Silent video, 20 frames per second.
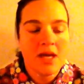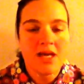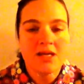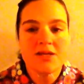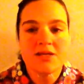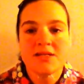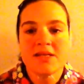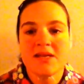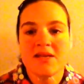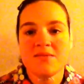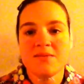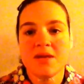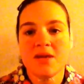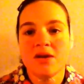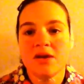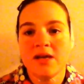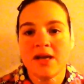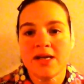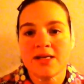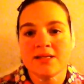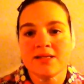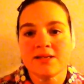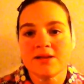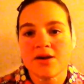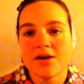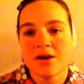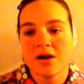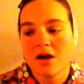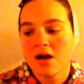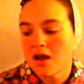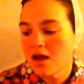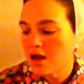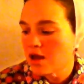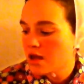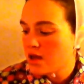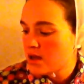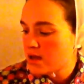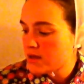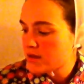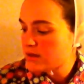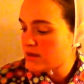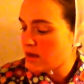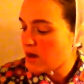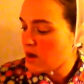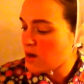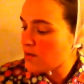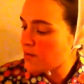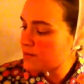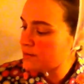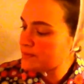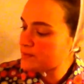just gives me a good head start. So,